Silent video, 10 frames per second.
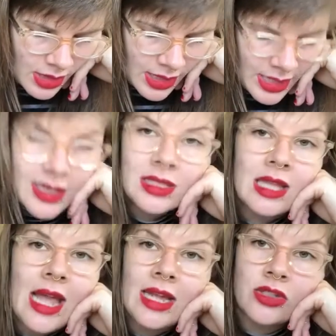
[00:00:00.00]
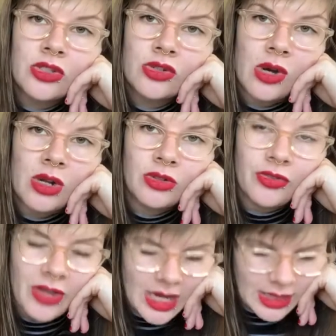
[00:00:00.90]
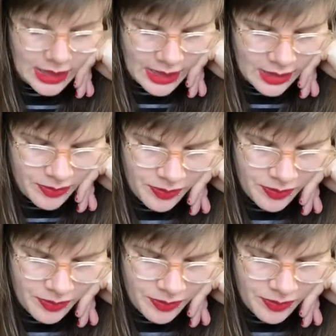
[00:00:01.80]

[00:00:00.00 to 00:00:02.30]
His legs struggled vainly.